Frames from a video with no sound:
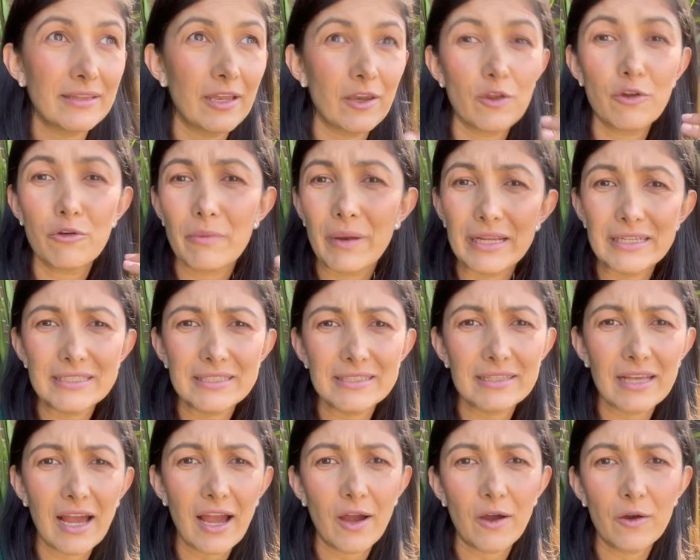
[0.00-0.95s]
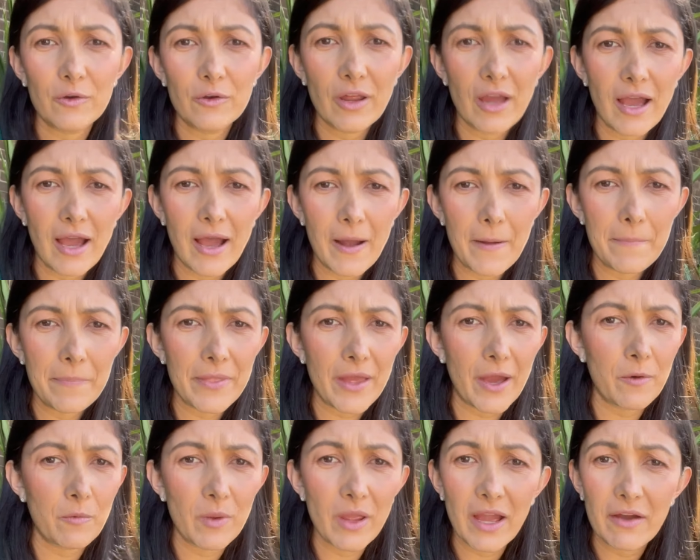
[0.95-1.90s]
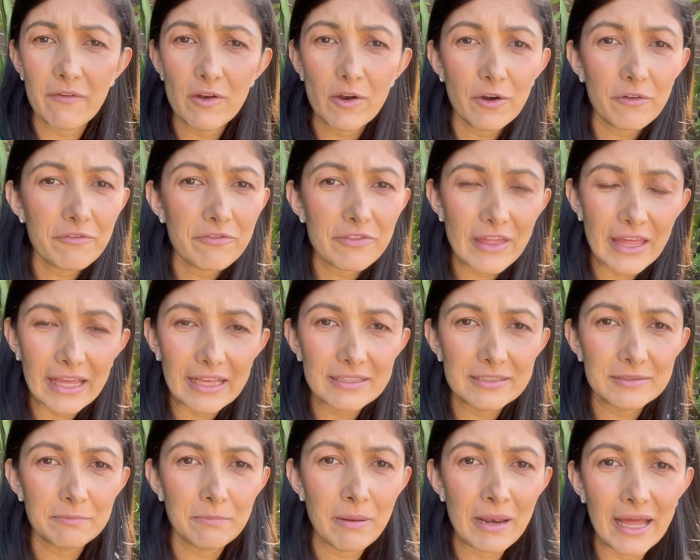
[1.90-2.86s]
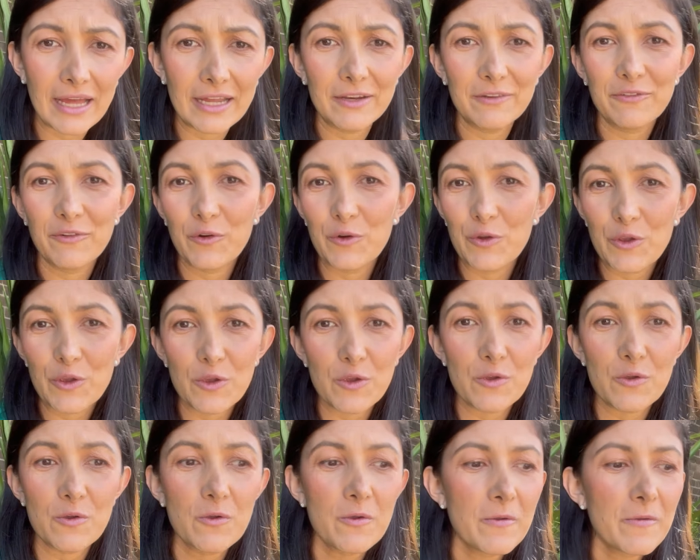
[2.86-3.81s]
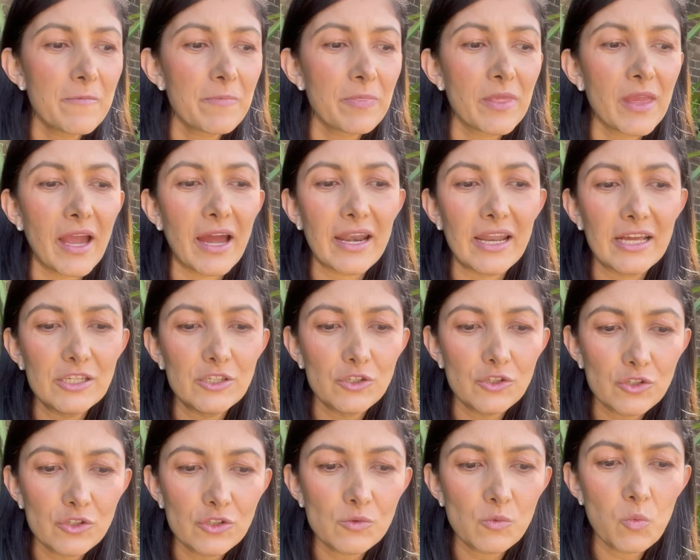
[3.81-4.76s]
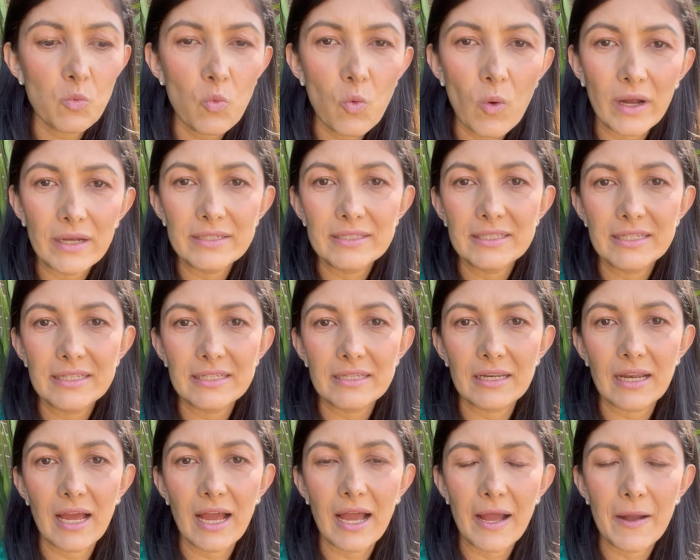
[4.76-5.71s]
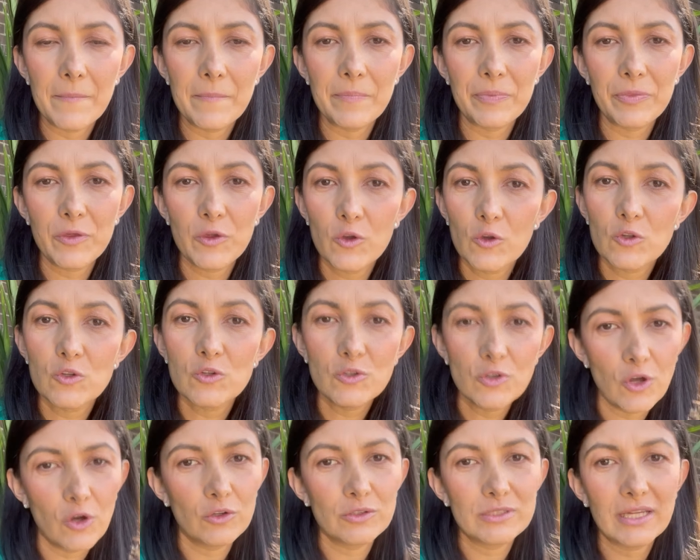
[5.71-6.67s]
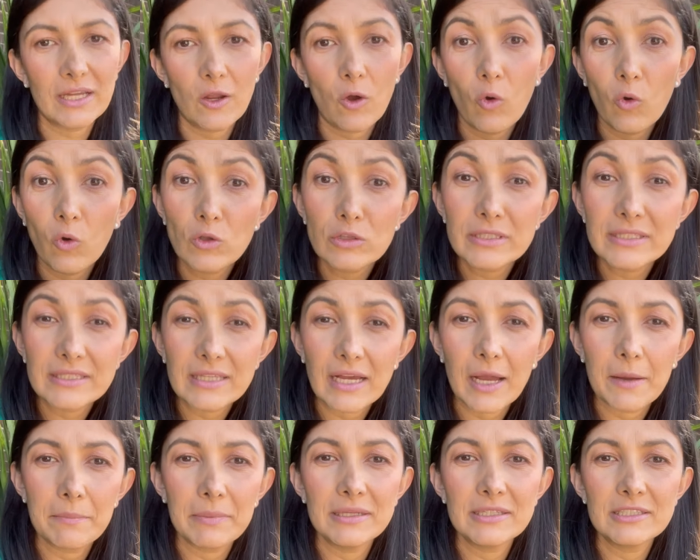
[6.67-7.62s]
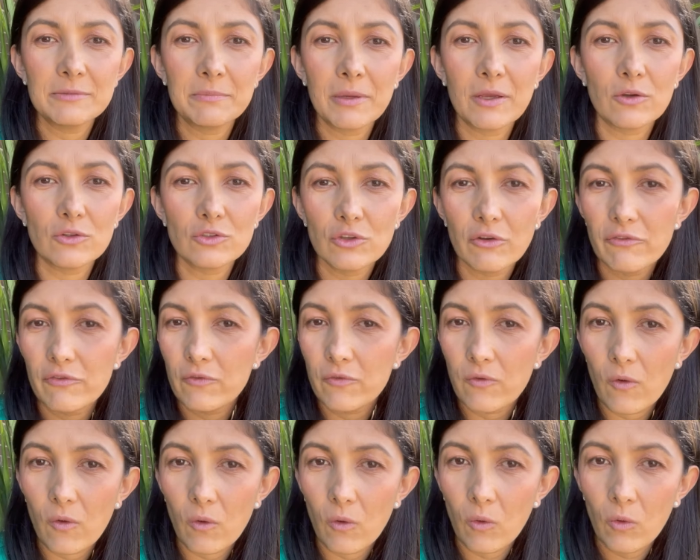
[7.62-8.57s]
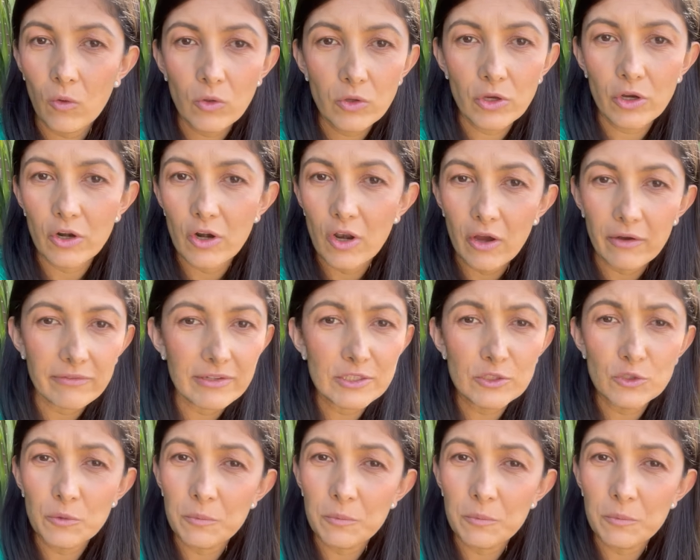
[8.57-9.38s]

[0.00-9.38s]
new range is out, and we have a lot of things planned for you, and I just wanted you to know that all this happens because of all your love and